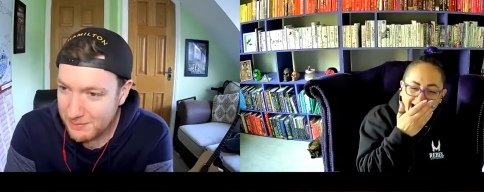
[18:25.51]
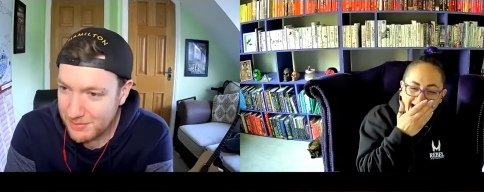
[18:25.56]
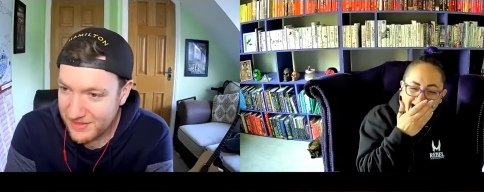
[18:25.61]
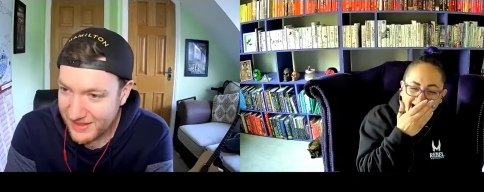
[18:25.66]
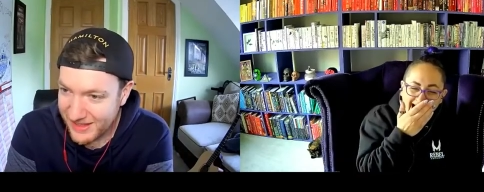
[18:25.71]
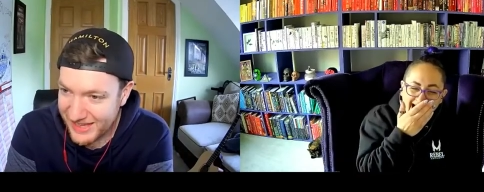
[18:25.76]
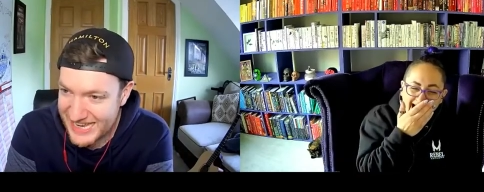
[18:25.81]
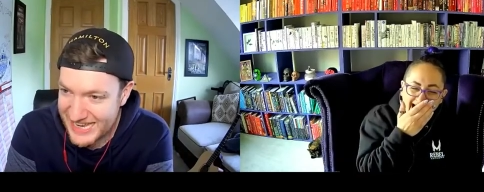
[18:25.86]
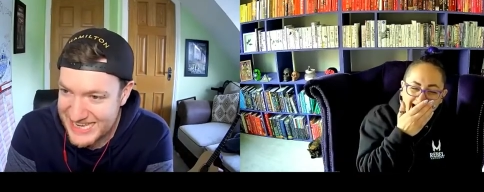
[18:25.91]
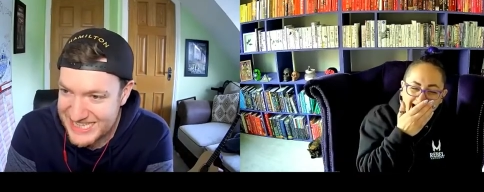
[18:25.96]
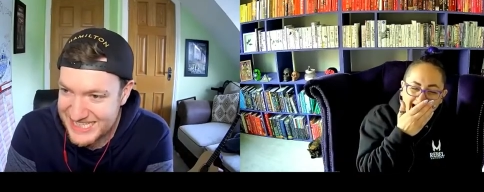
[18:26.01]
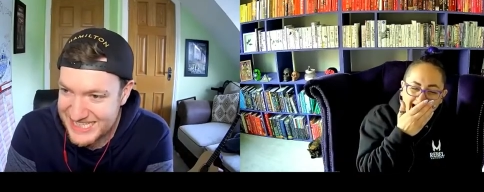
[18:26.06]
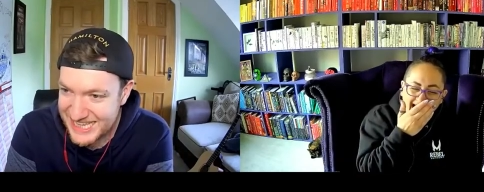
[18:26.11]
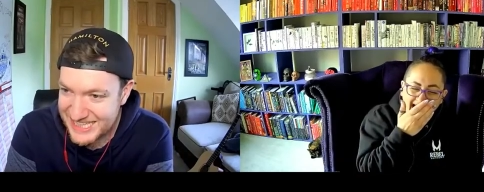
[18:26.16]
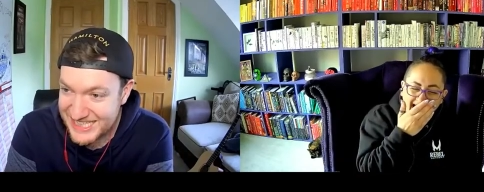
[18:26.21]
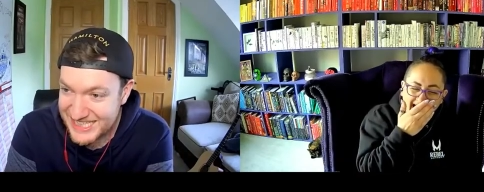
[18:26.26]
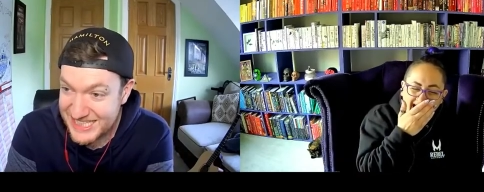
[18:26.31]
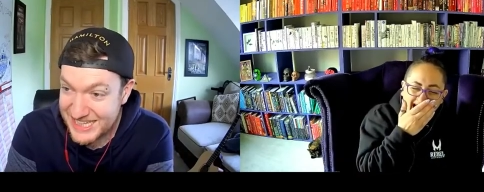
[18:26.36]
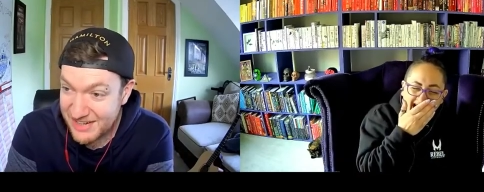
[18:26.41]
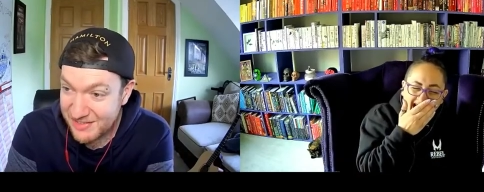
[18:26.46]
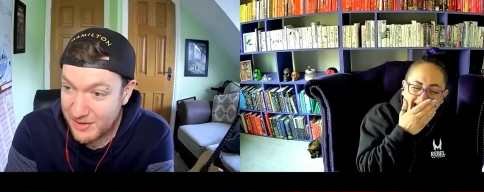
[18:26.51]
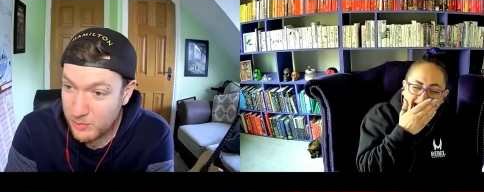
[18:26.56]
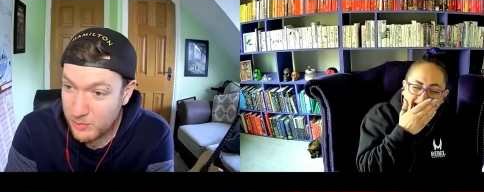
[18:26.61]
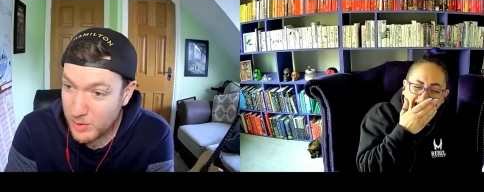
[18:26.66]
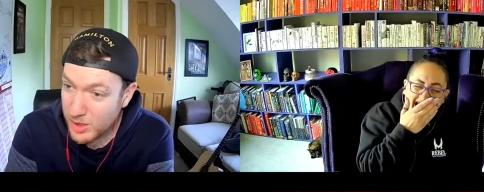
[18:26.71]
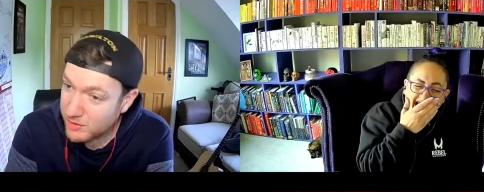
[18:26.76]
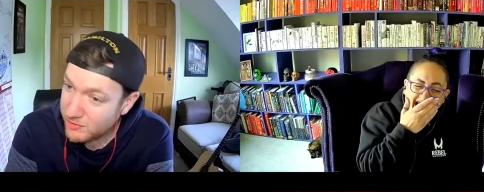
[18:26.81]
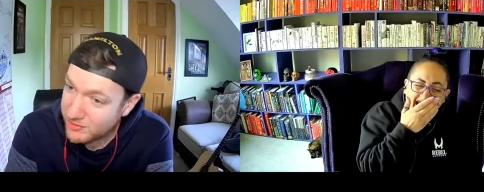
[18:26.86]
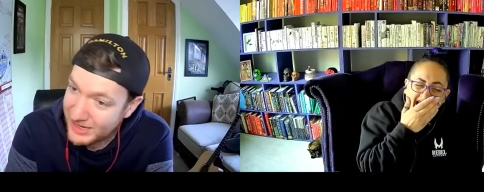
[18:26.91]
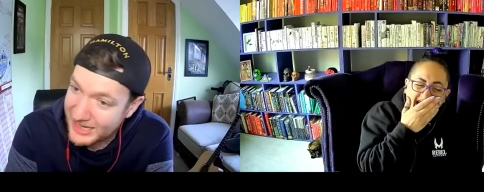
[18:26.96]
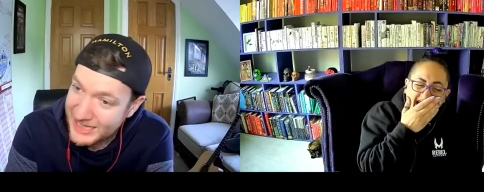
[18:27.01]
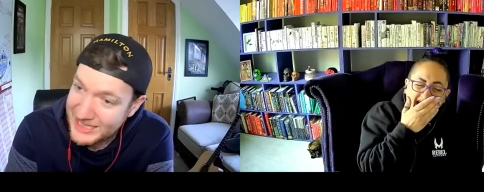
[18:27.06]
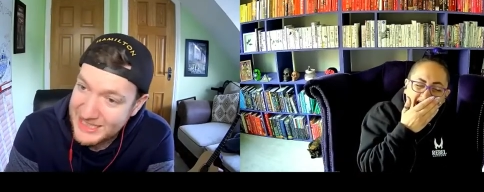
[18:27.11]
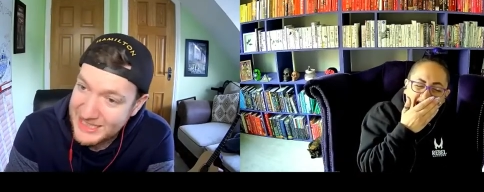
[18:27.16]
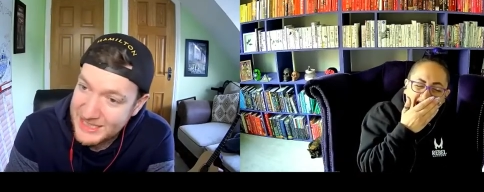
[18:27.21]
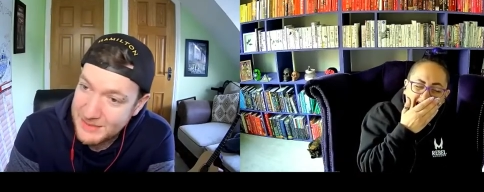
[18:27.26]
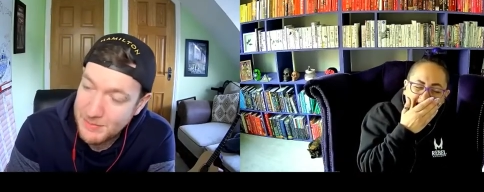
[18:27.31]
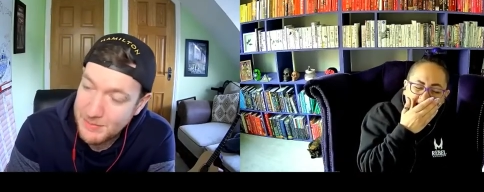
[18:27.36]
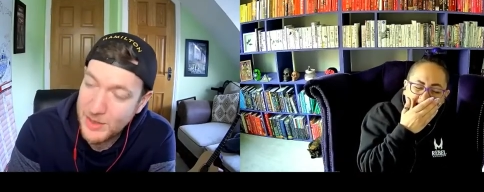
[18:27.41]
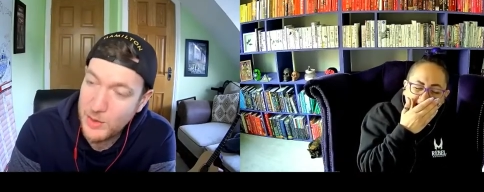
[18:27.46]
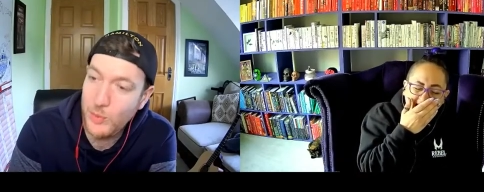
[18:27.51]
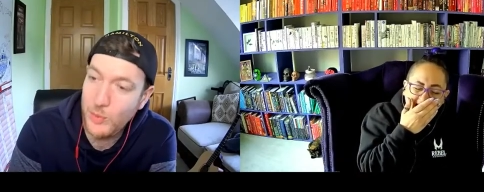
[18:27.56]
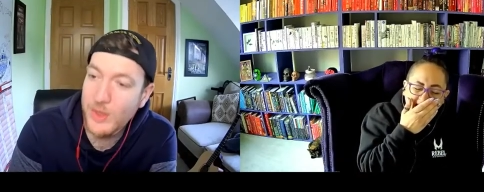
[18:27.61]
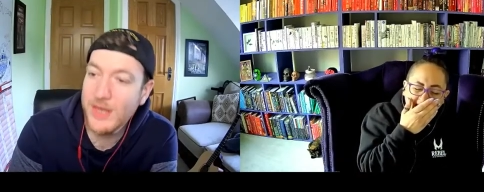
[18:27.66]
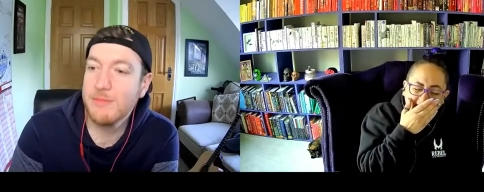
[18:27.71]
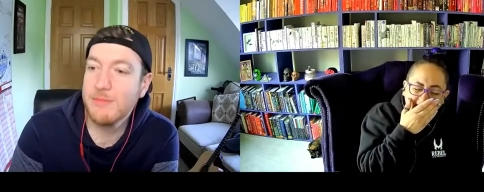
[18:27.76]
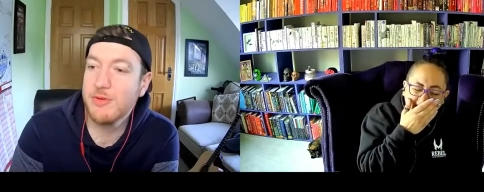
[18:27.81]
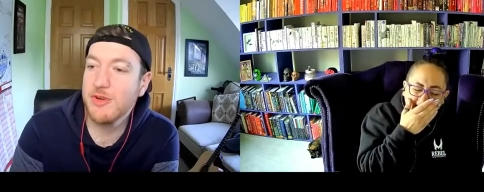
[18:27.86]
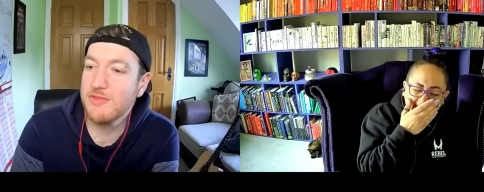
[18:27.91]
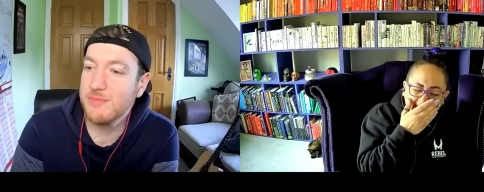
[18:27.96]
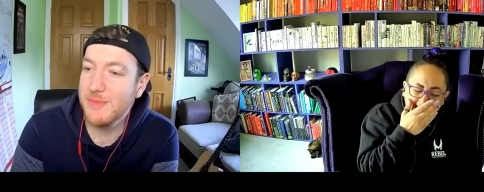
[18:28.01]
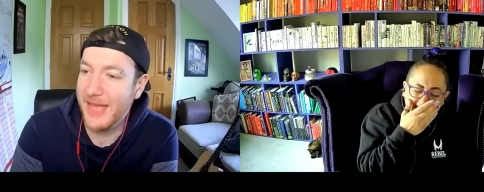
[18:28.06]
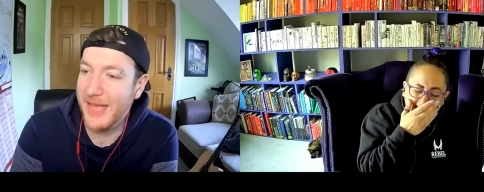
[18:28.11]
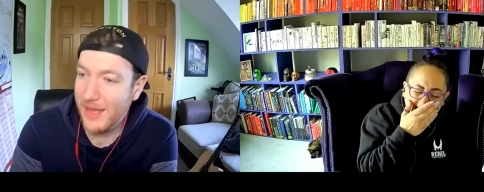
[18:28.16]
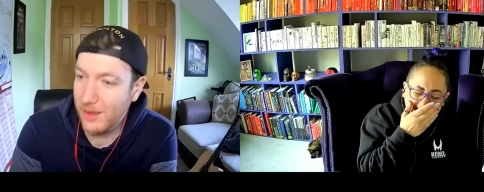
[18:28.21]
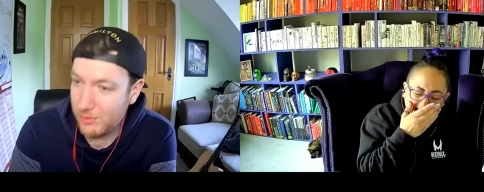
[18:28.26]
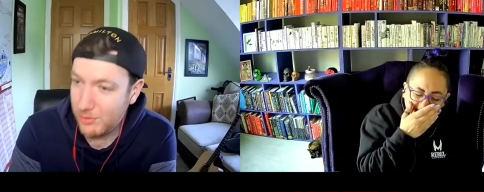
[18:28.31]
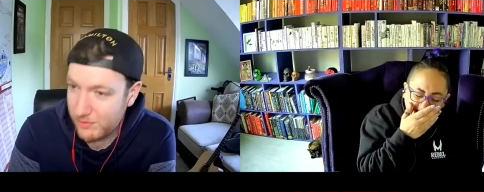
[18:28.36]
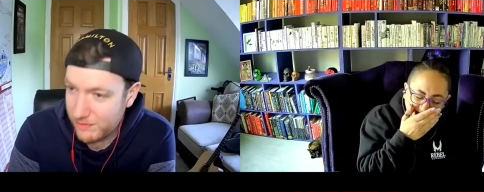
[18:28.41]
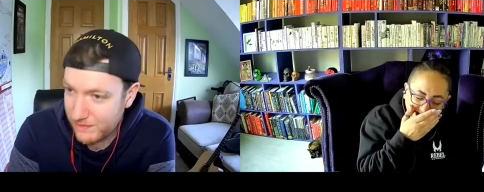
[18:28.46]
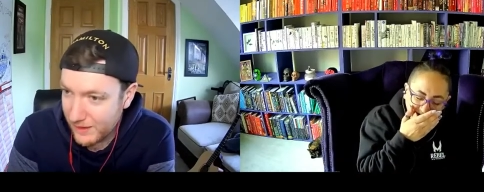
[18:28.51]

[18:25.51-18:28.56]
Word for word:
Speaker 1: thing isn't necessarily work related, but it will improve my health.